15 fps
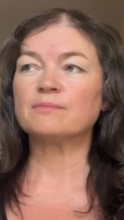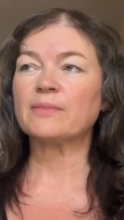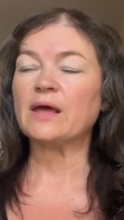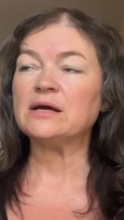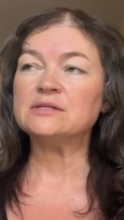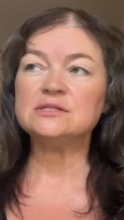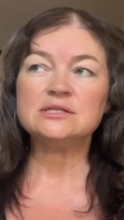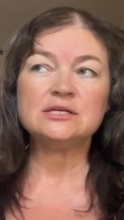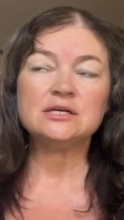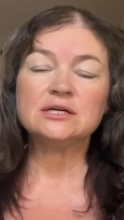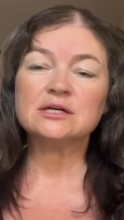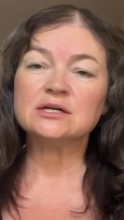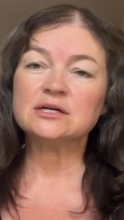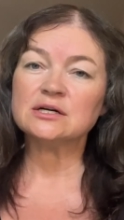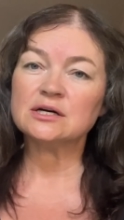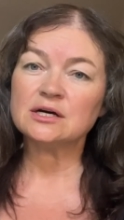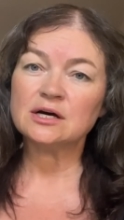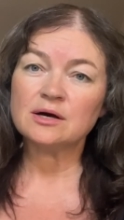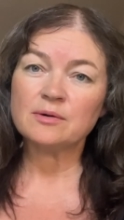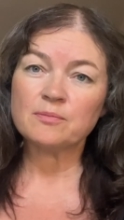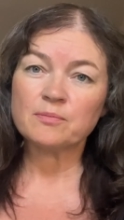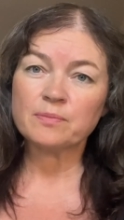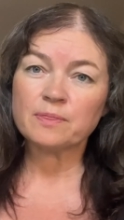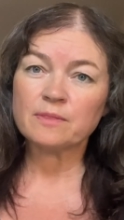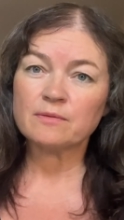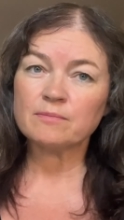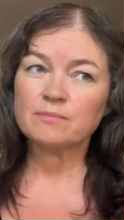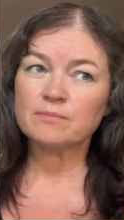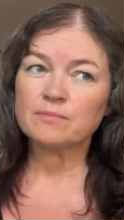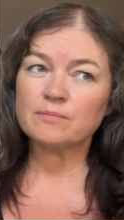antique
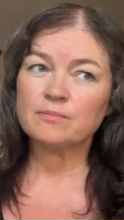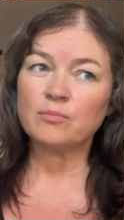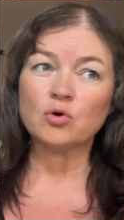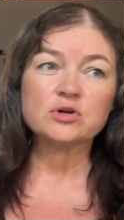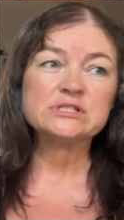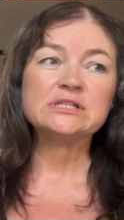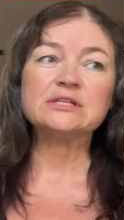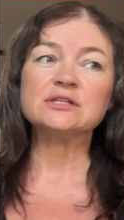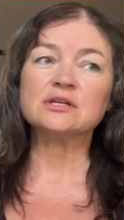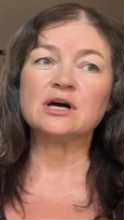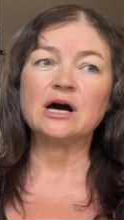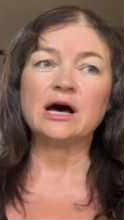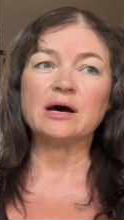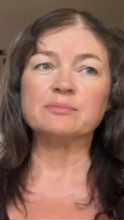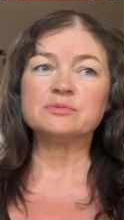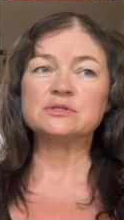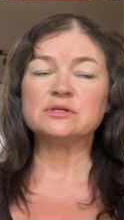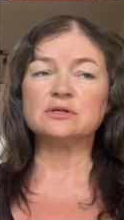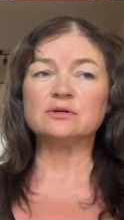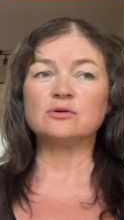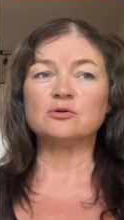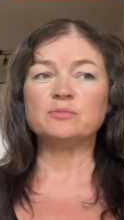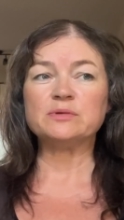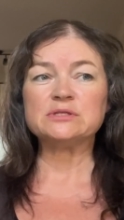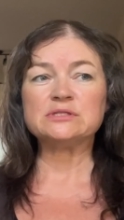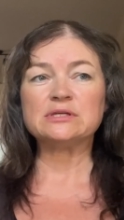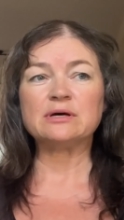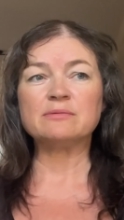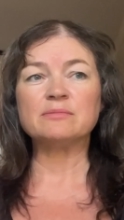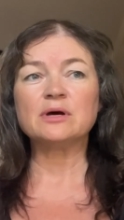porcelain cups, and it could be
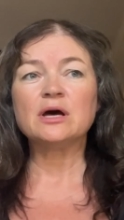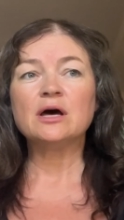some